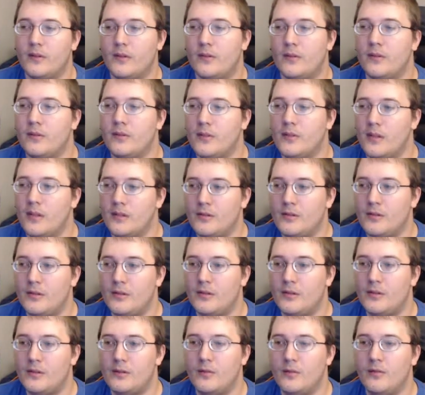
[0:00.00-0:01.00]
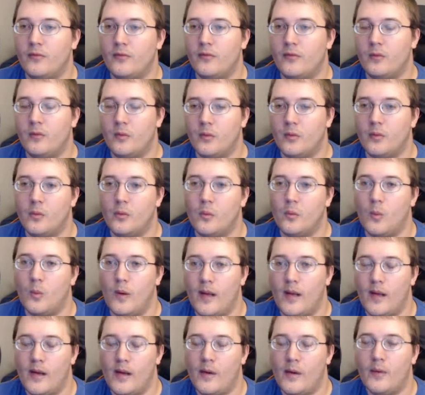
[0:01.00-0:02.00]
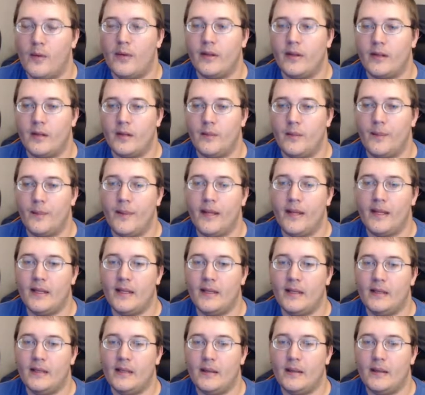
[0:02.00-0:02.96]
and suggestions for WoW that could make it